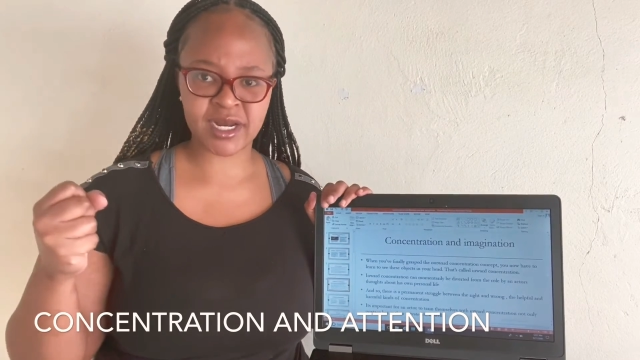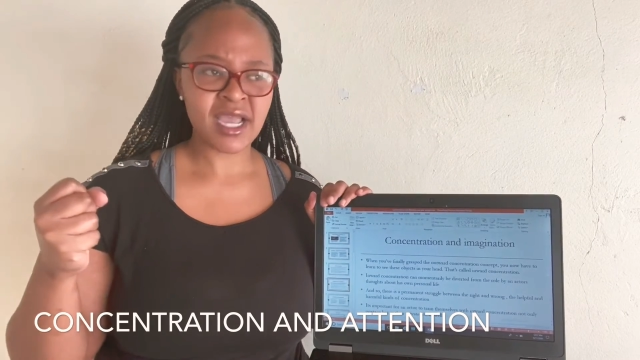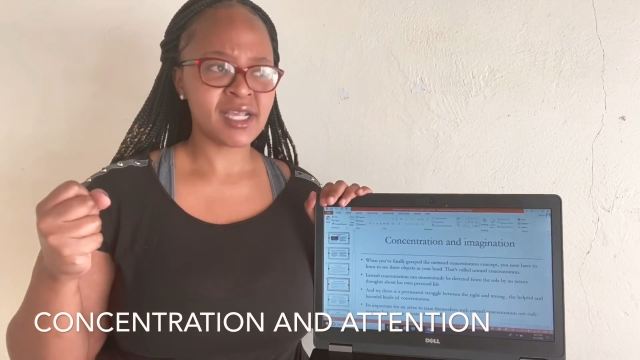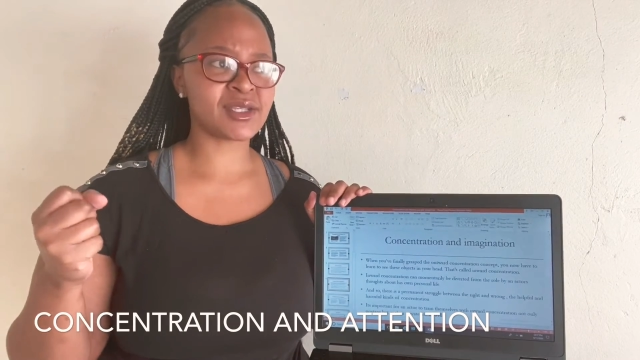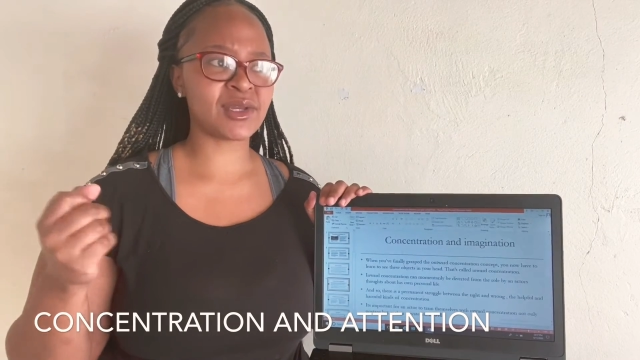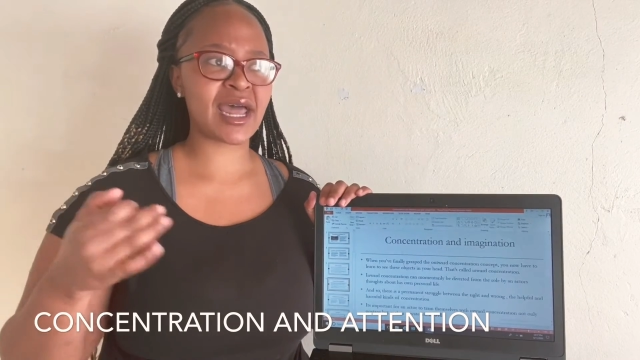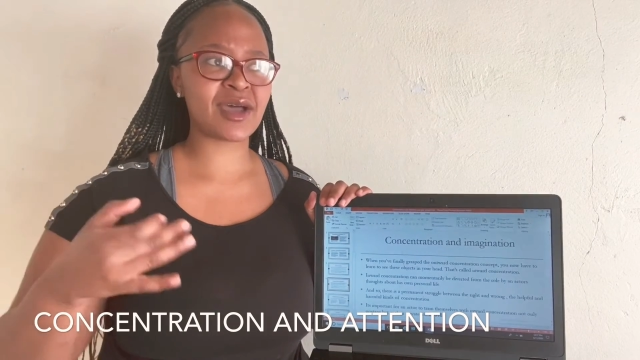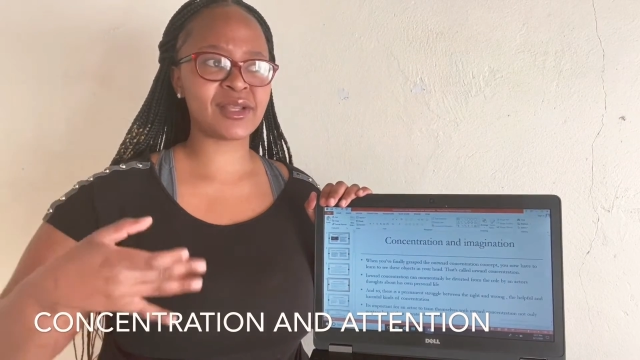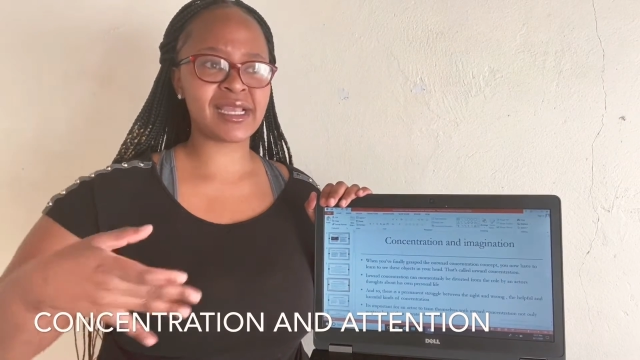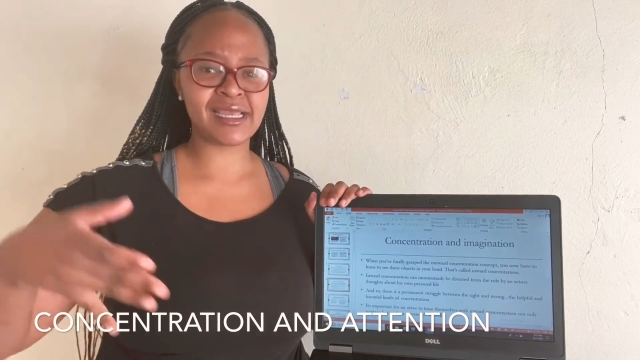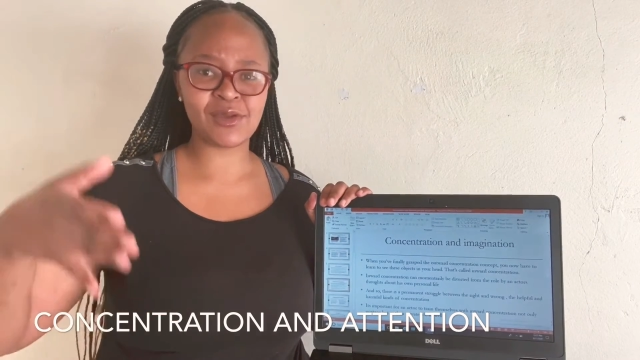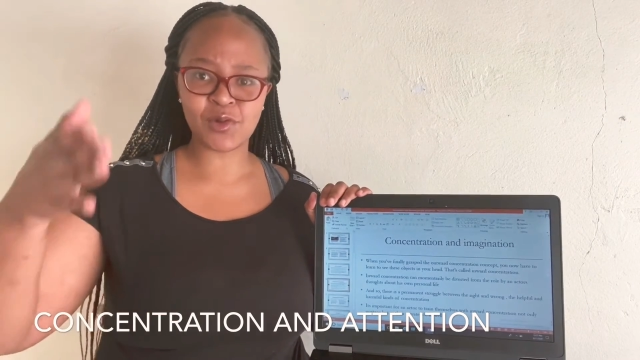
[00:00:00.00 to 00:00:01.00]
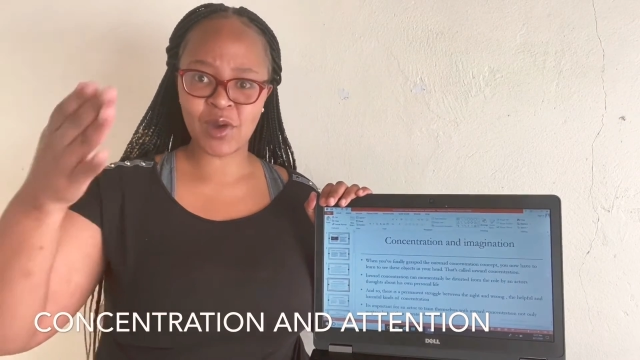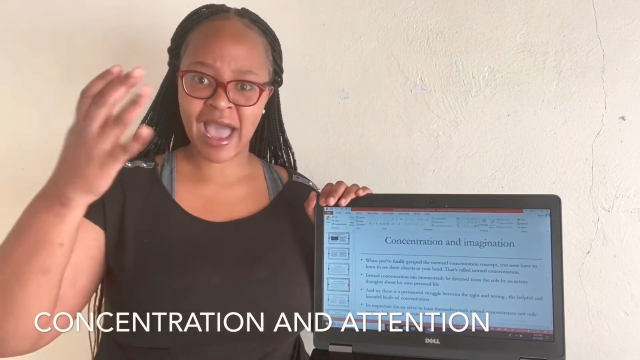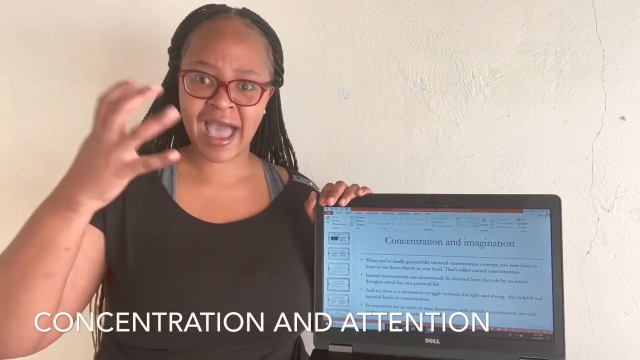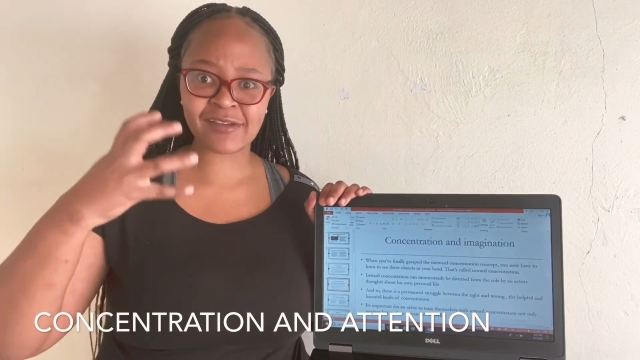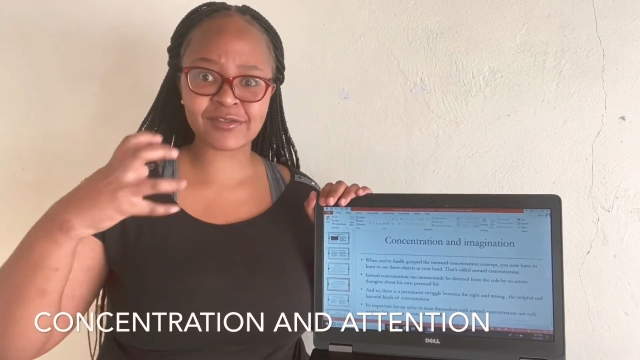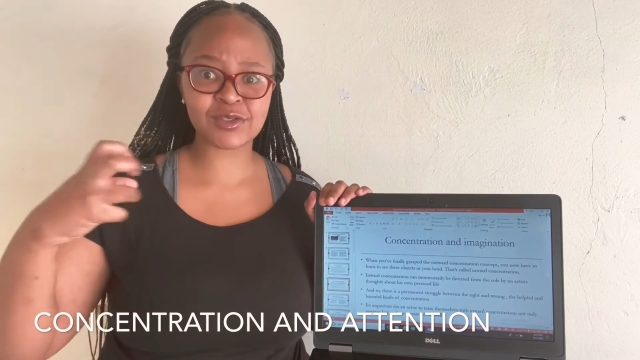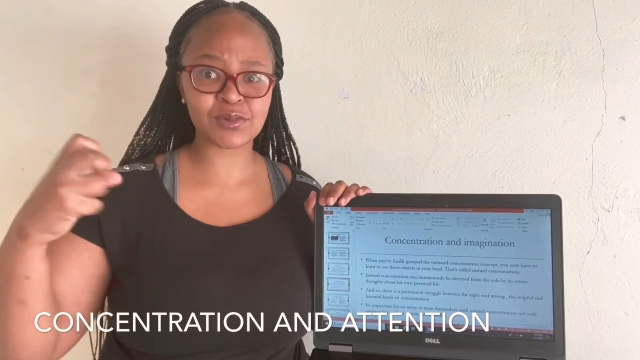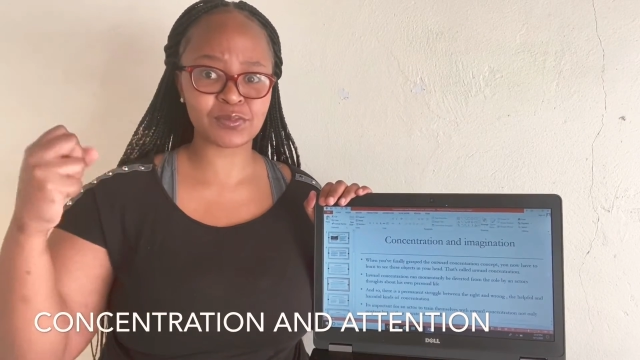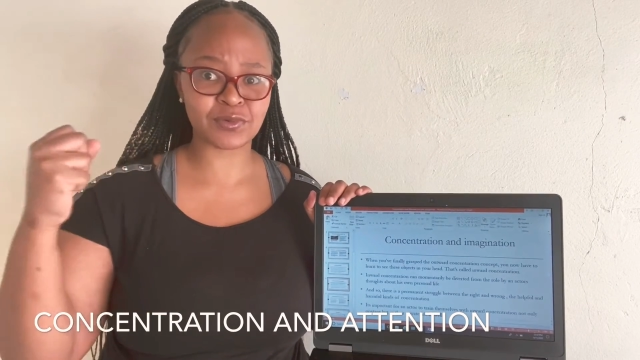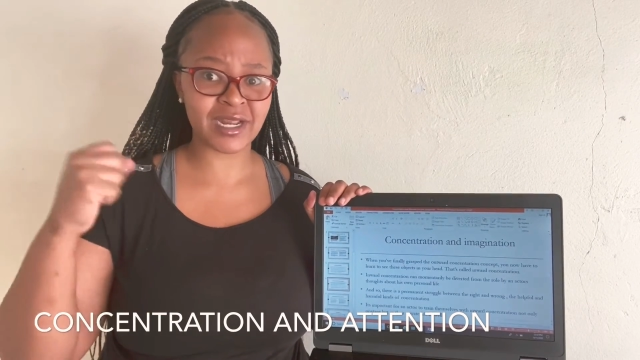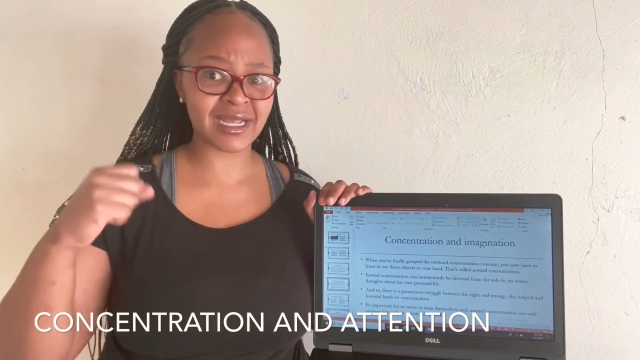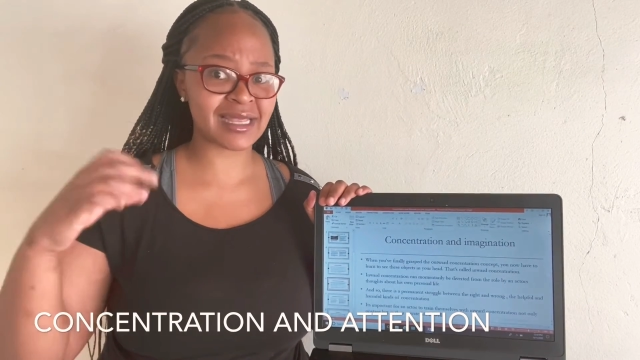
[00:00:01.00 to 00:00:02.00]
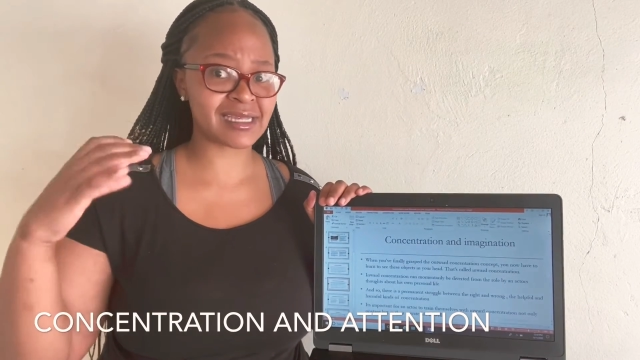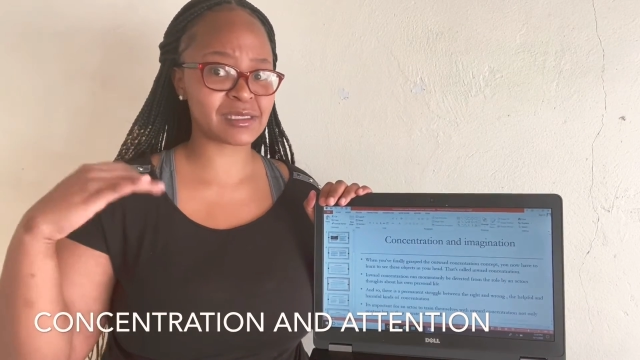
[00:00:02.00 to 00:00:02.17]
So now you have to bring this